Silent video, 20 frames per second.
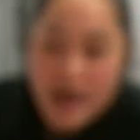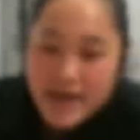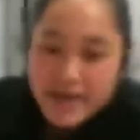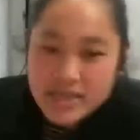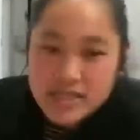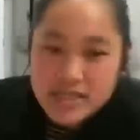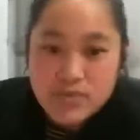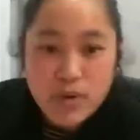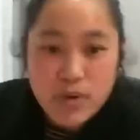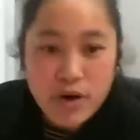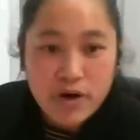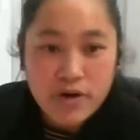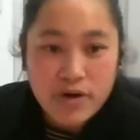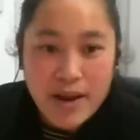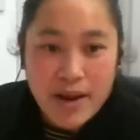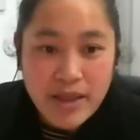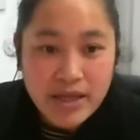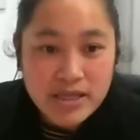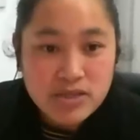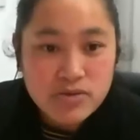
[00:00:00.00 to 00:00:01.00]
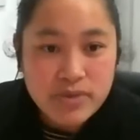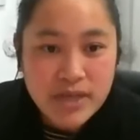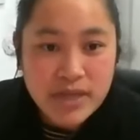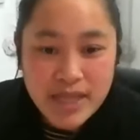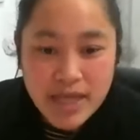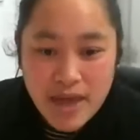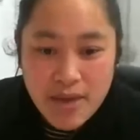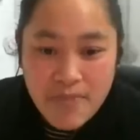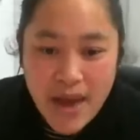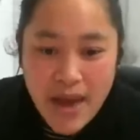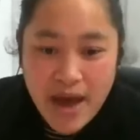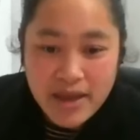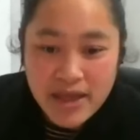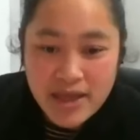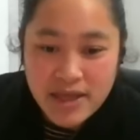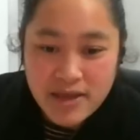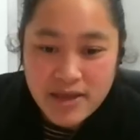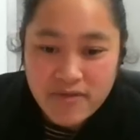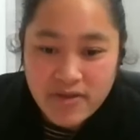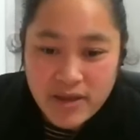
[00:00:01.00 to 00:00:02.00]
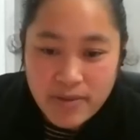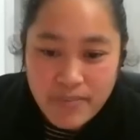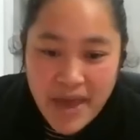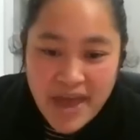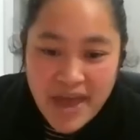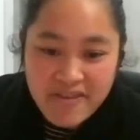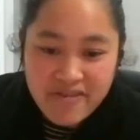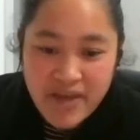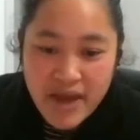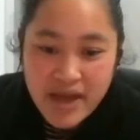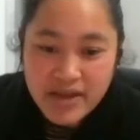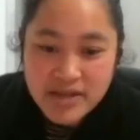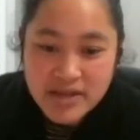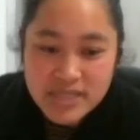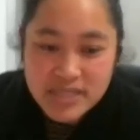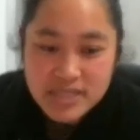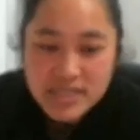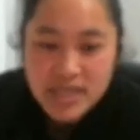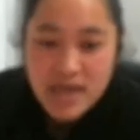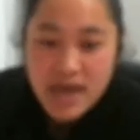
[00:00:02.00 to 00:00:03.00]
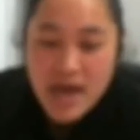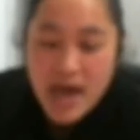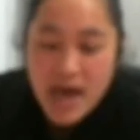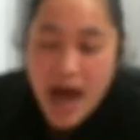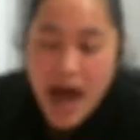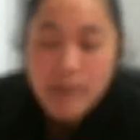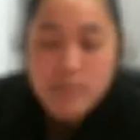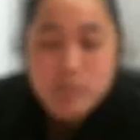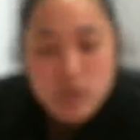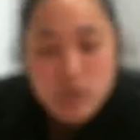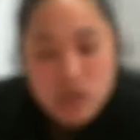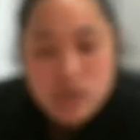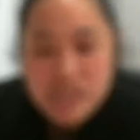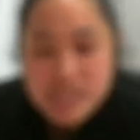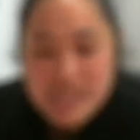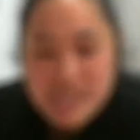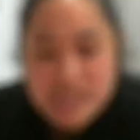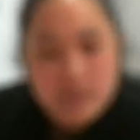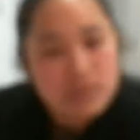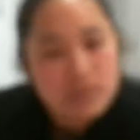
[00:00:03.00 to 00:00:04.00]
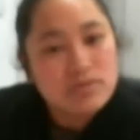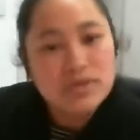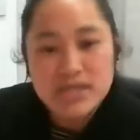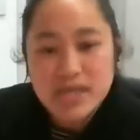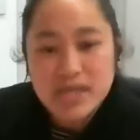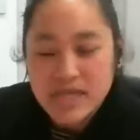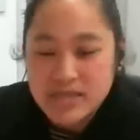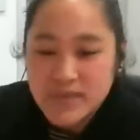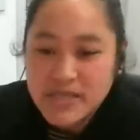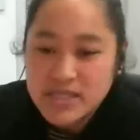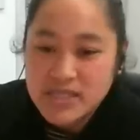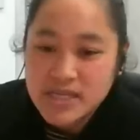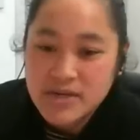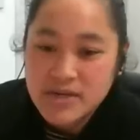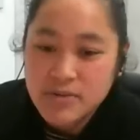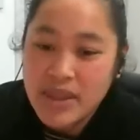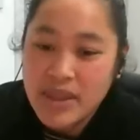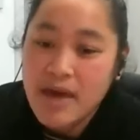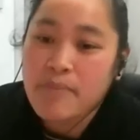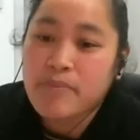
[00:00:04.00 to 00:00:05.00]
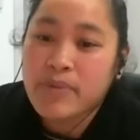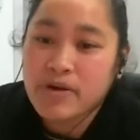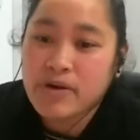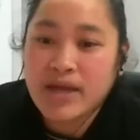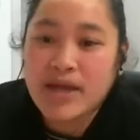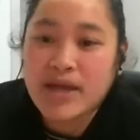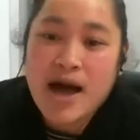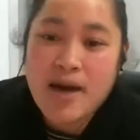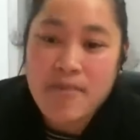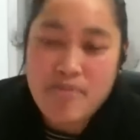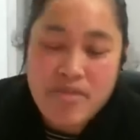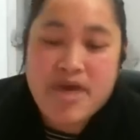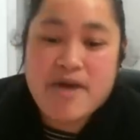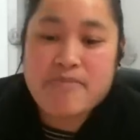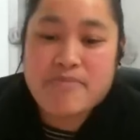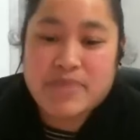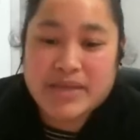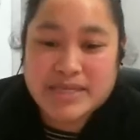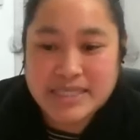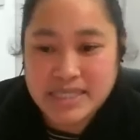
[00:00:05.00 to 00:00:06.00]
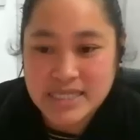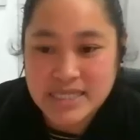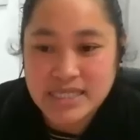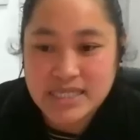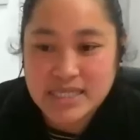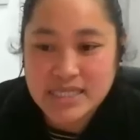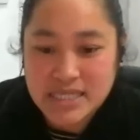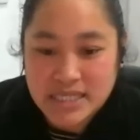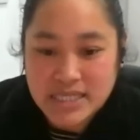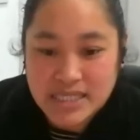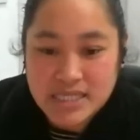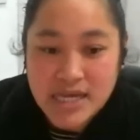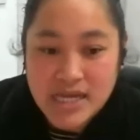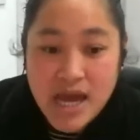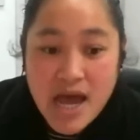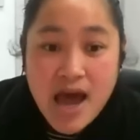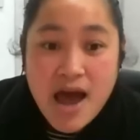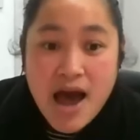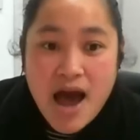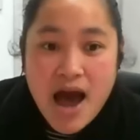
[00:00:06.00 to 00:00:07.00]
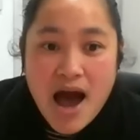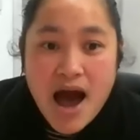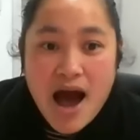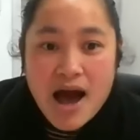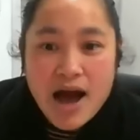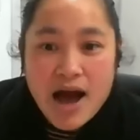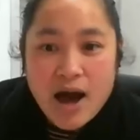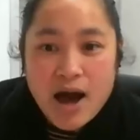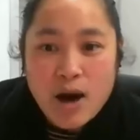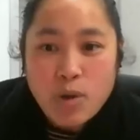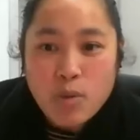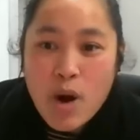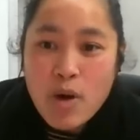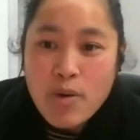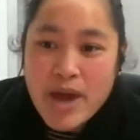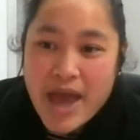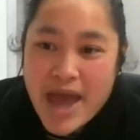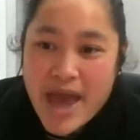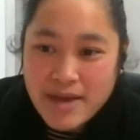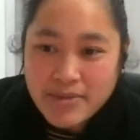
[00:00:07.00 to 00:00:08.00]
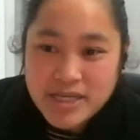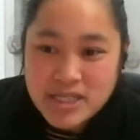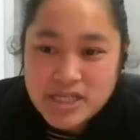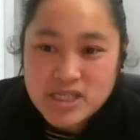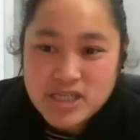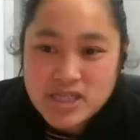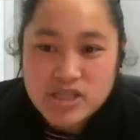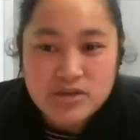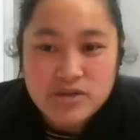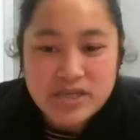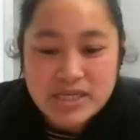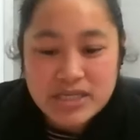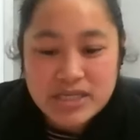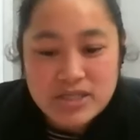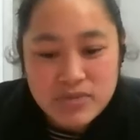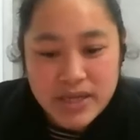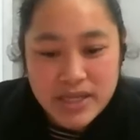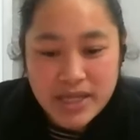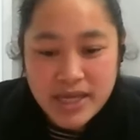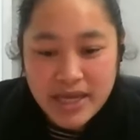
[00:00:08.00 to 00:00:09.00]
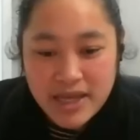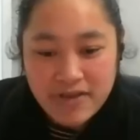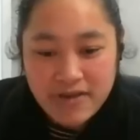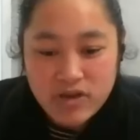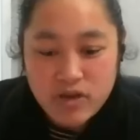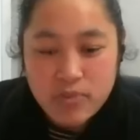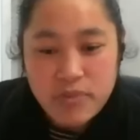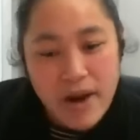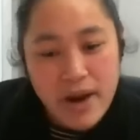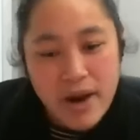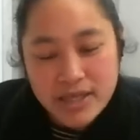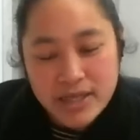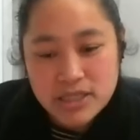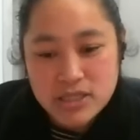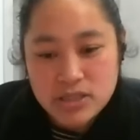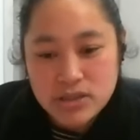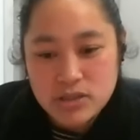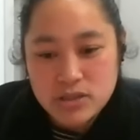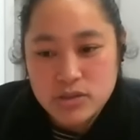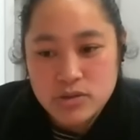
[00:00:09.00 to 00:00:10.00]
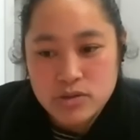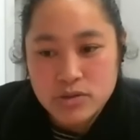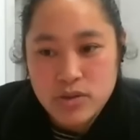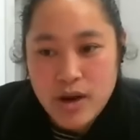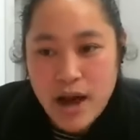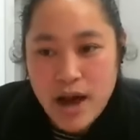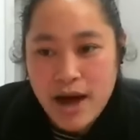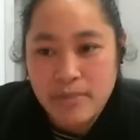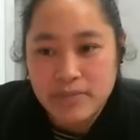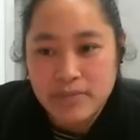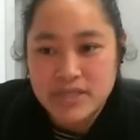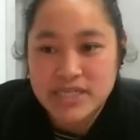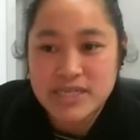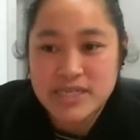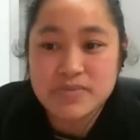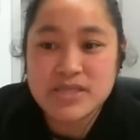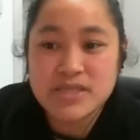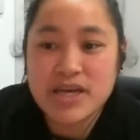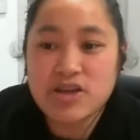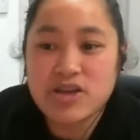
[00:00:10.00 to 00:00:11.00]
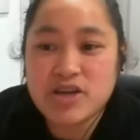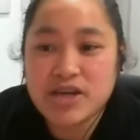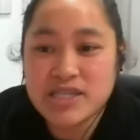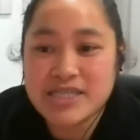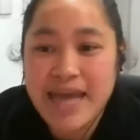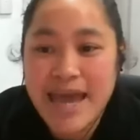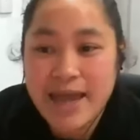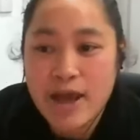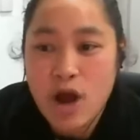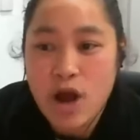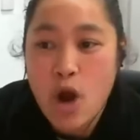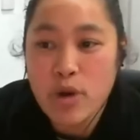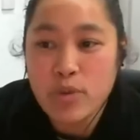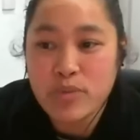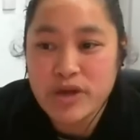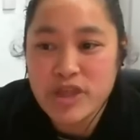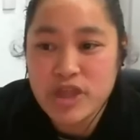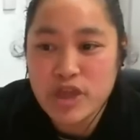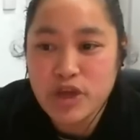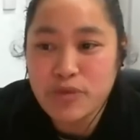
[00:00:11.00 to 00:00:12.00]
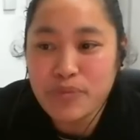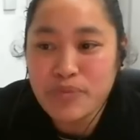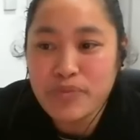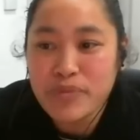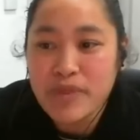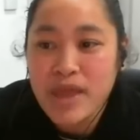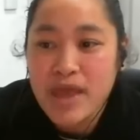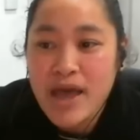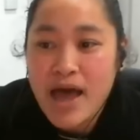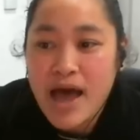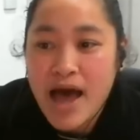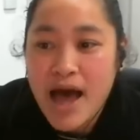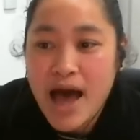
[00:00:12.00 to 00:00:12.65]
Online is a program that's really about giving founders new skills, especially when they're building up their businesses. What we're aiming to do is really give you practical tips that you can take home with you.